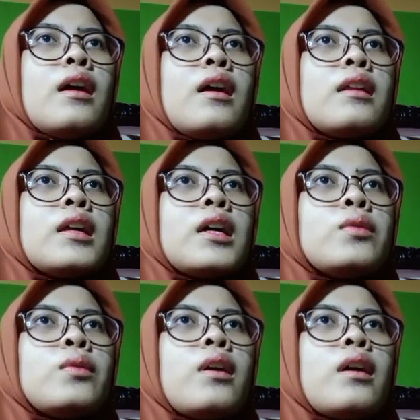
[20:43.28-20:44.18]

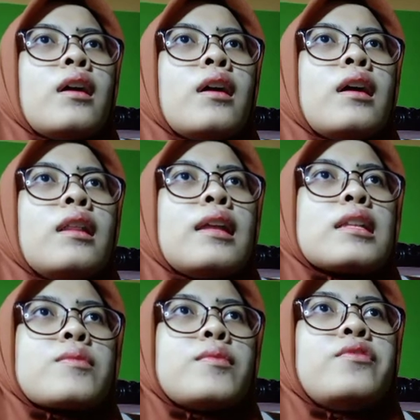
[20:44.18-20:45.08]
Now,
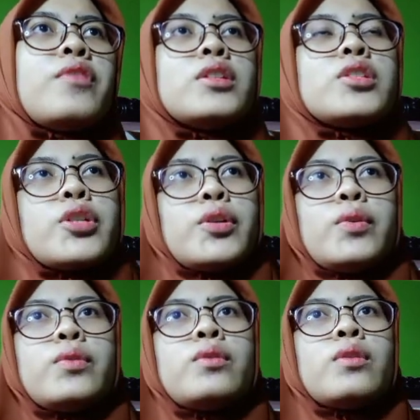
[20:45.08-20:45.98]
let's move on
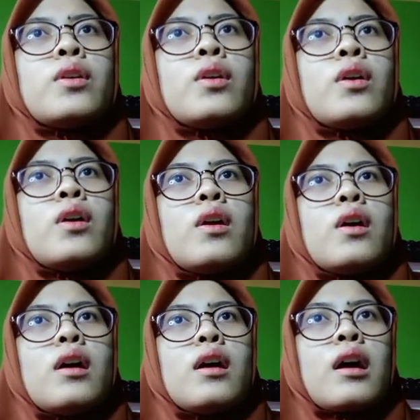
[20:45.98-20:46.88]
to,
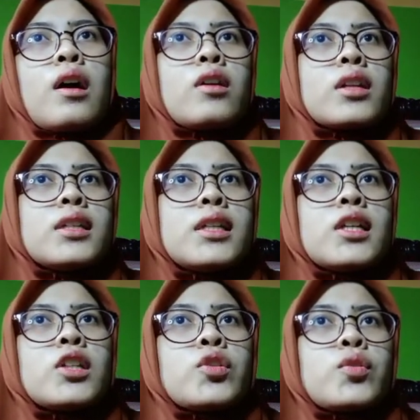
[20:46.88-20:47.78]

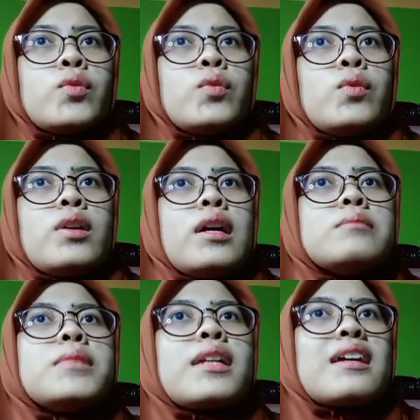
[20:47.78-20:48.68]
according to
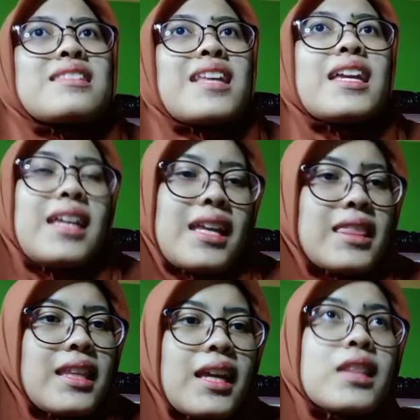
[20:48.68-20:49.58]
Gambira Said
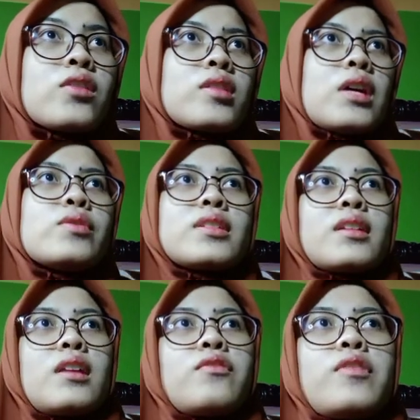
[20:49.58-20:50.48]
in
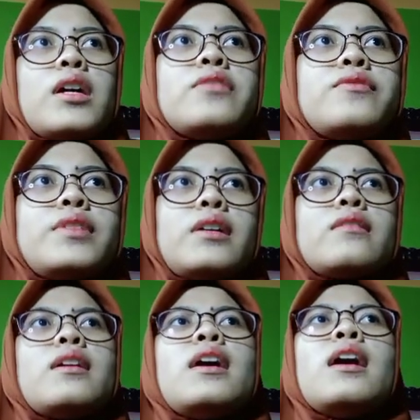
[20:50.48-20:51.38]
2005, there
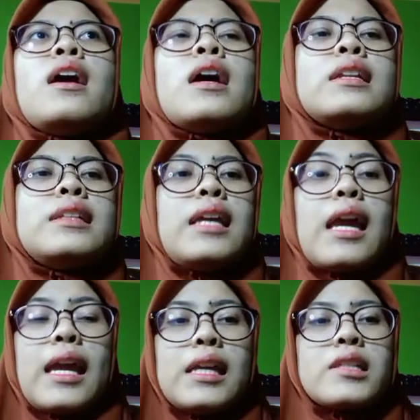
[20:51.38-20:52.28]
are the
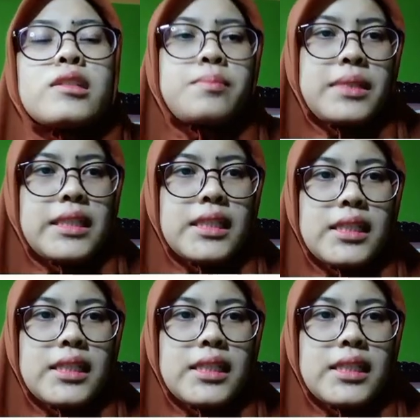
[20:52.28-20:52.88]
8P,